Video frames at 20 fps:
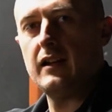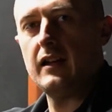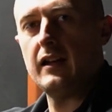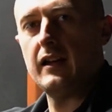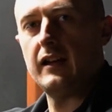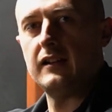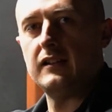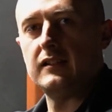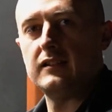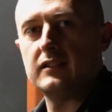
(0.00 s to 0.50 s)

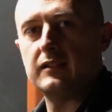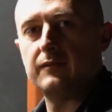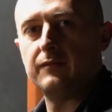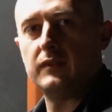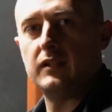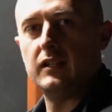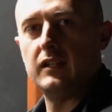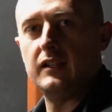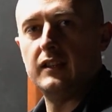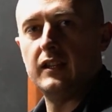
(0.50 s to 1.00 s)
And it's
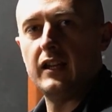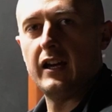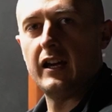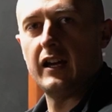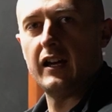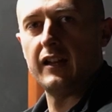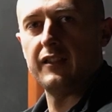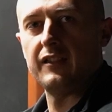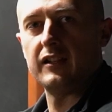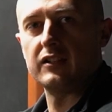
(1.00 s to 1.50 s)
something
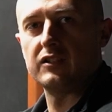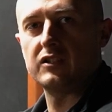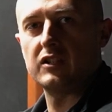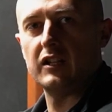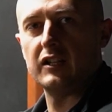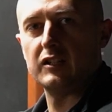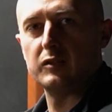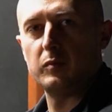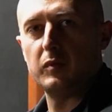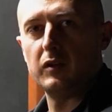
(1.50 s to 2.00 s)
that I think
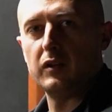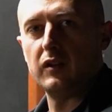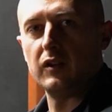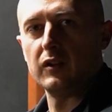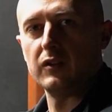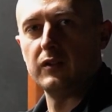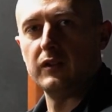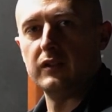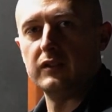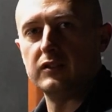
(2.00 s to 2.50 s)
Charles
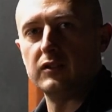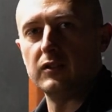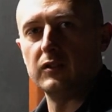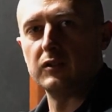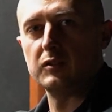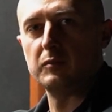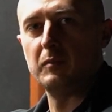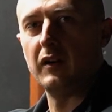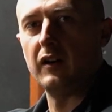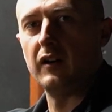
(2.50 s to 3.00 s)
Poliquin
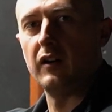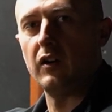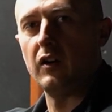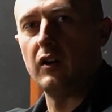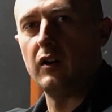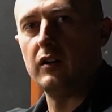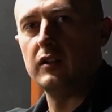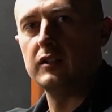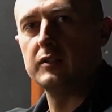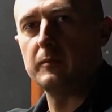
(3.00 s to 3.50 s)
talks about a
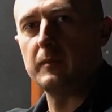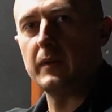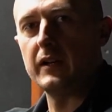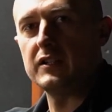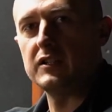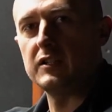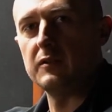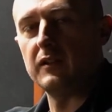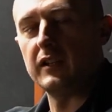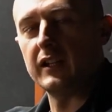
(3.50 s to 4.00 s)
lot,
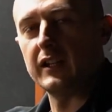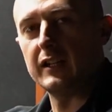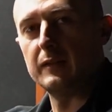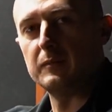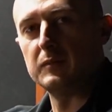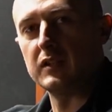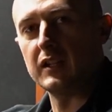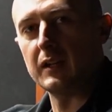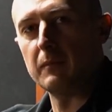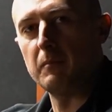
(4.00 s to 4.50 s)
especially when it
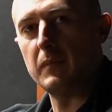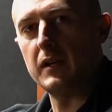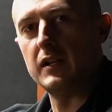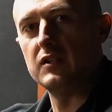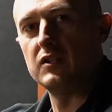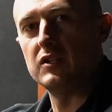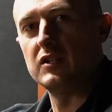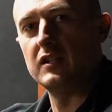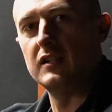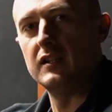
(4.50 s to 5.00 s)
comes to like
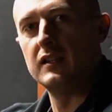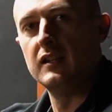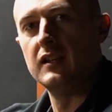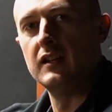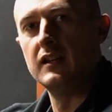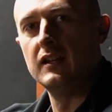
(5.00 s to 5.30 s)
benching.